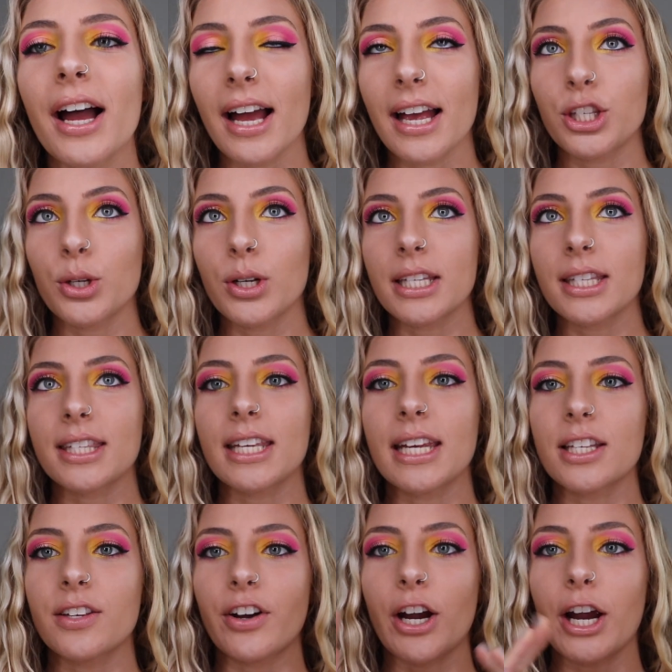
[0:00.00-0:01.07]
As you can see,
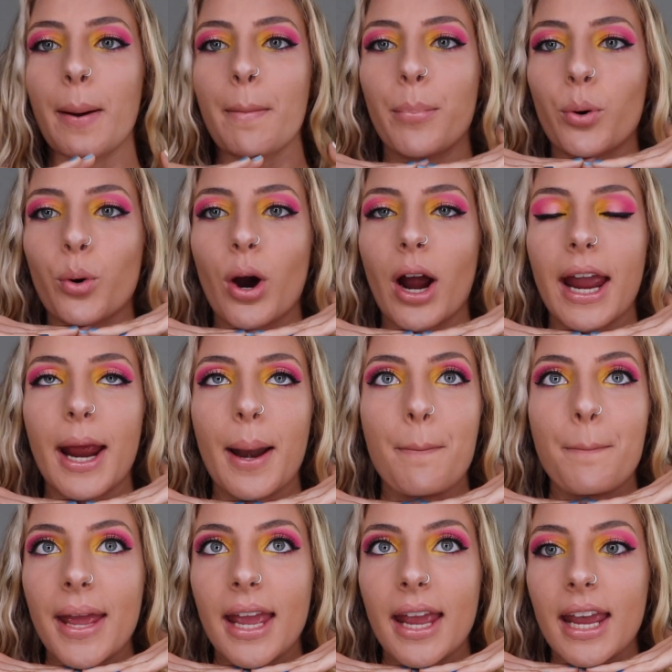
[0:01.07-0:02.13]
it's a very bright
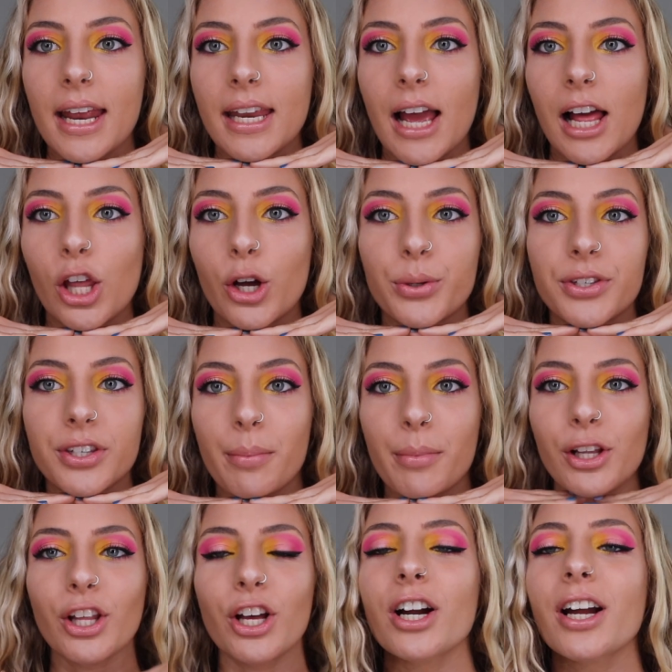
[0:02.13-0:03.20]
pink and yellow
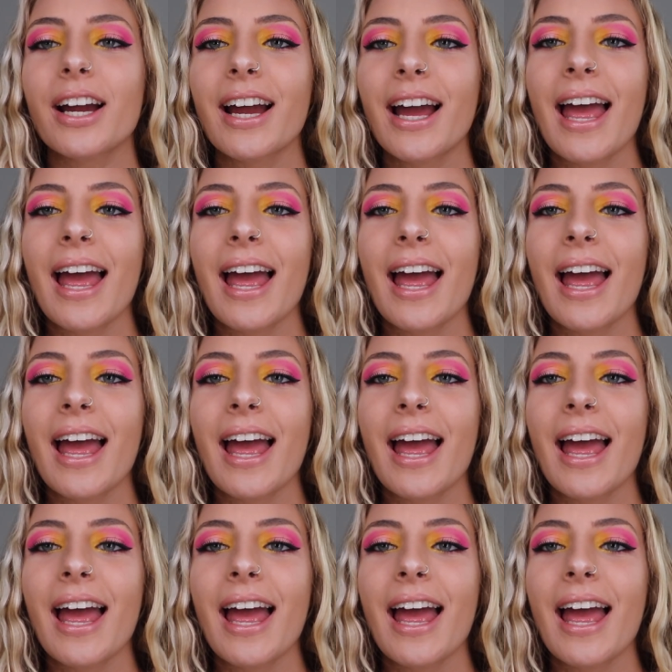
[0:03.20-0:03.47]
summer look,